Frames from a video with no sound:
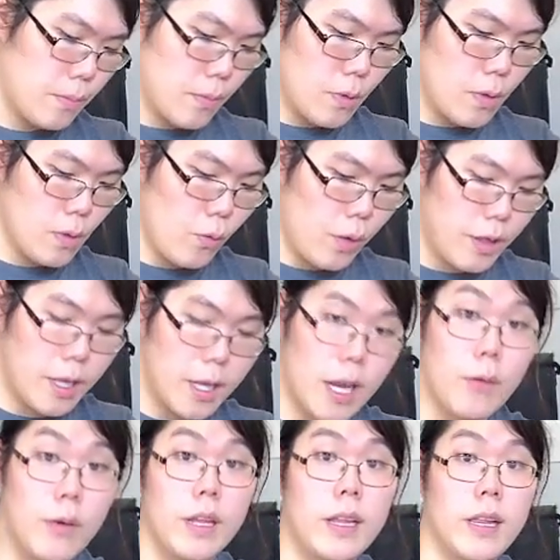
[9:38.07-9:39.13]
One thing I
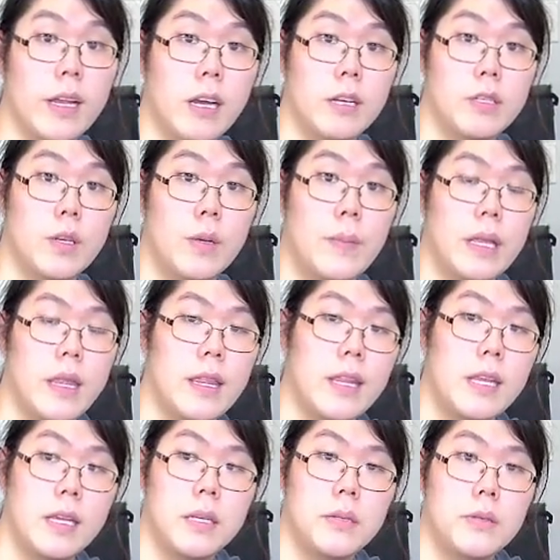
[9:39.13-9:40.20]
really like also about
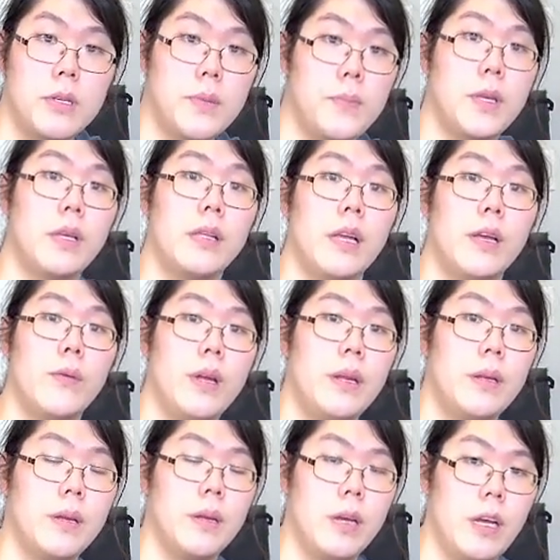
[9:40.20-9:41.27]
the zippy lightweight,
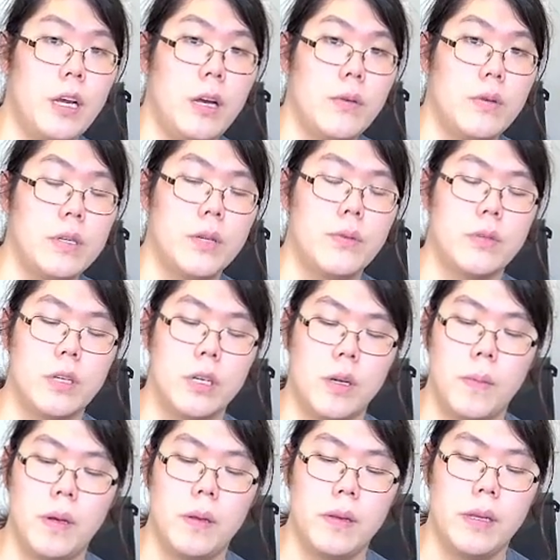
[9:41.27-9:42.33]
which I will talk
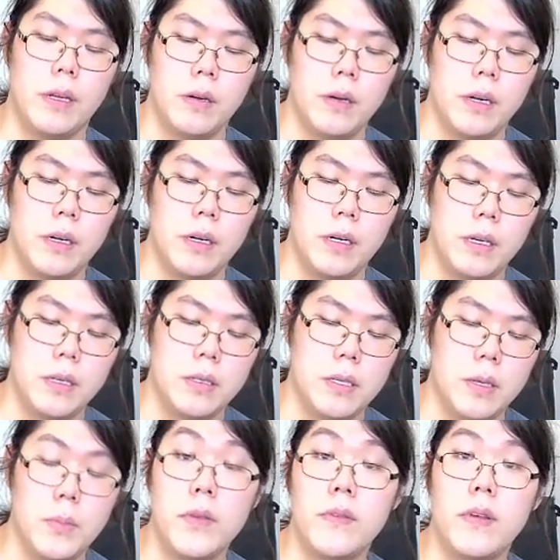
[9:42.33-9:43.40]
about later in a
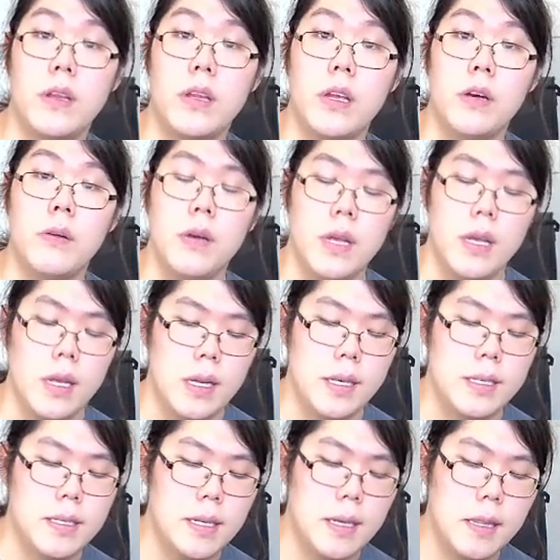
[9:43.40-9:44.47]
zippy video,
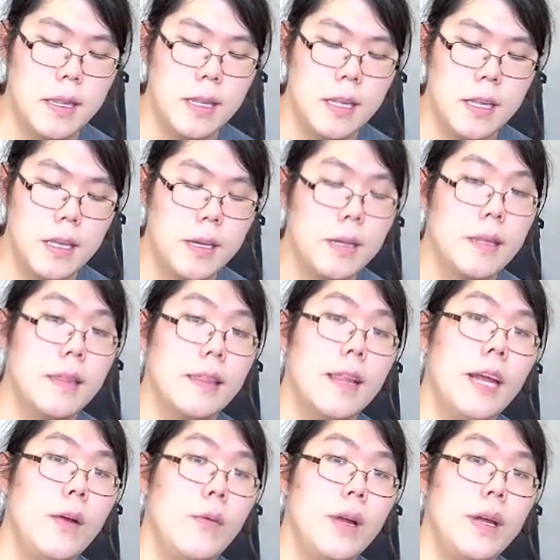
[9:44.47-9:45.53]
is that the
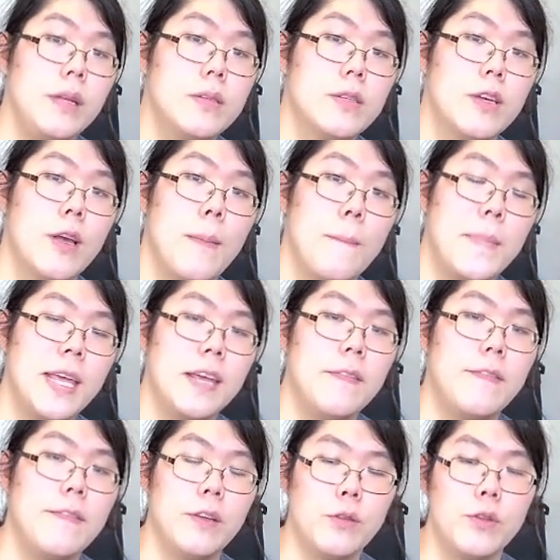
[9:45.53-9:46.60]
lightweights make it
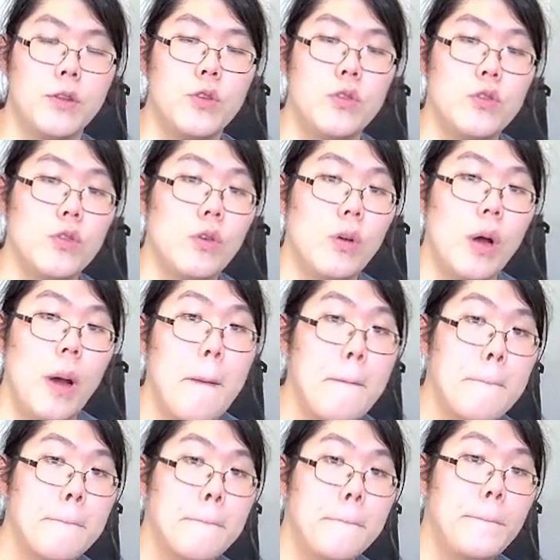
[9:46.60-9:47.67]
feel neutral,
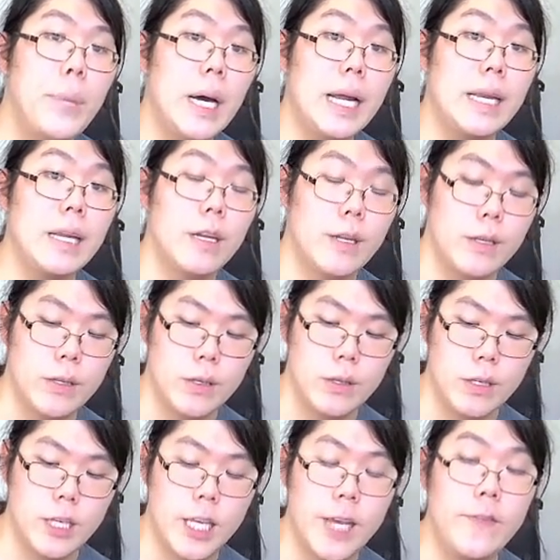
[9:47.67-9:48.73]
but
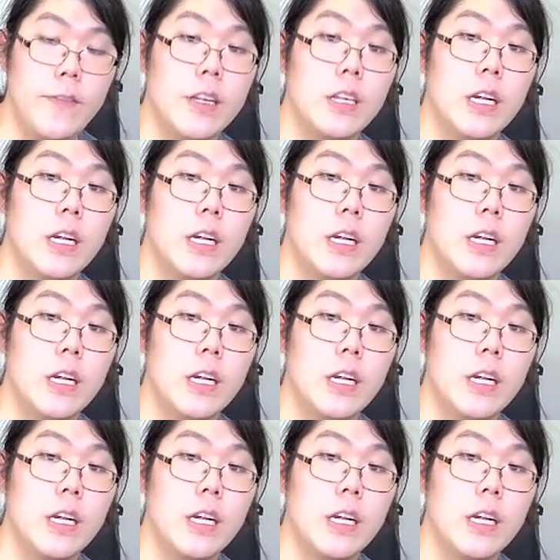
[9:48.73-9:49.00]
give it